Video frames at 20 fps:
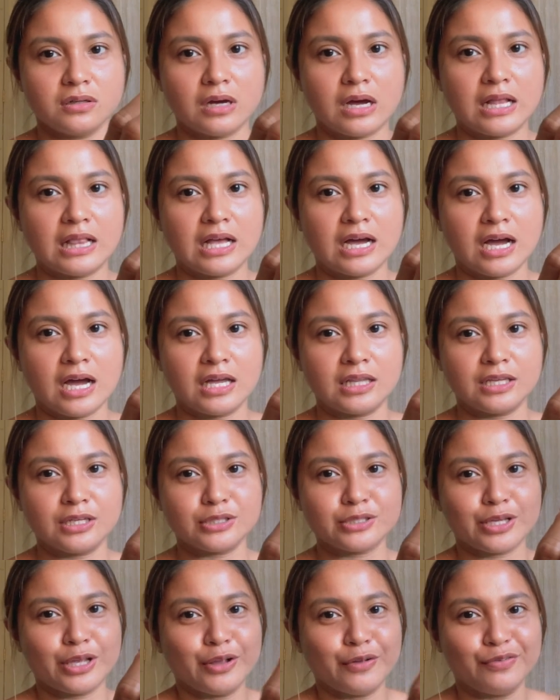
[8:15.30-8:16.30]
Alanganing
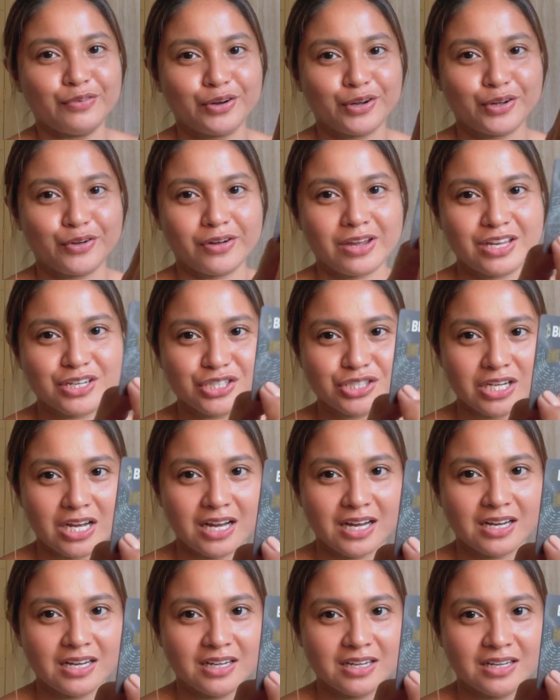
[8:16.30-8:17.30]
silver gray
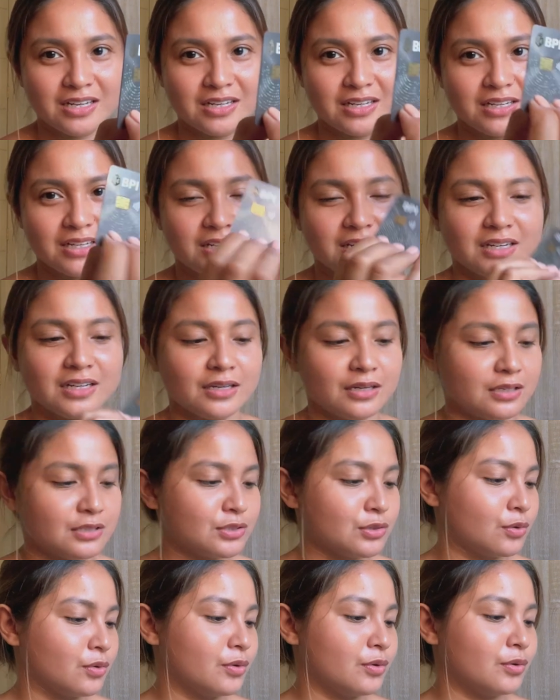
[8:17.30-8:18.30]
siya.
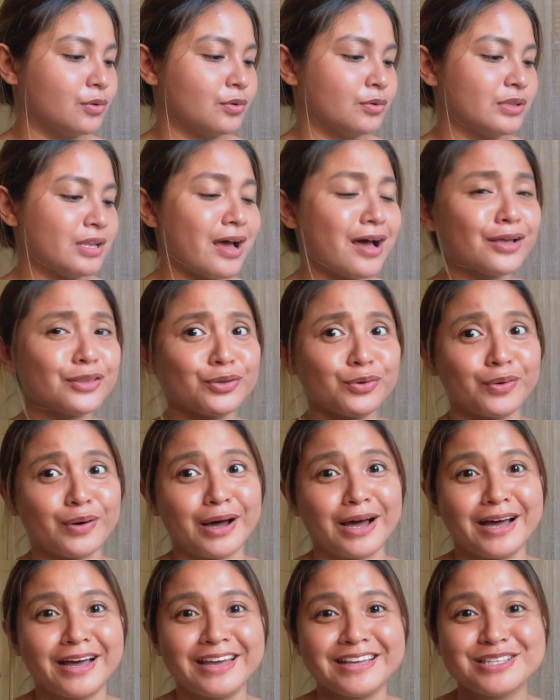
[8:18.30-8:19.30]
So,
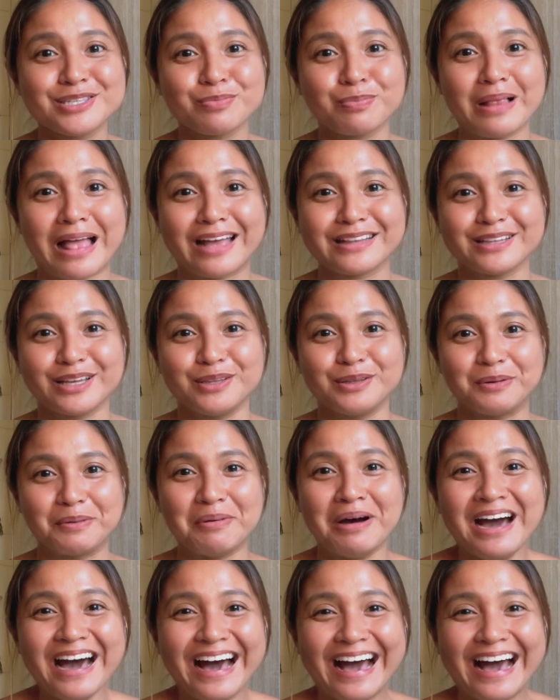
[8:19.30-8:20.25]
nakakatuwa. It's platinum.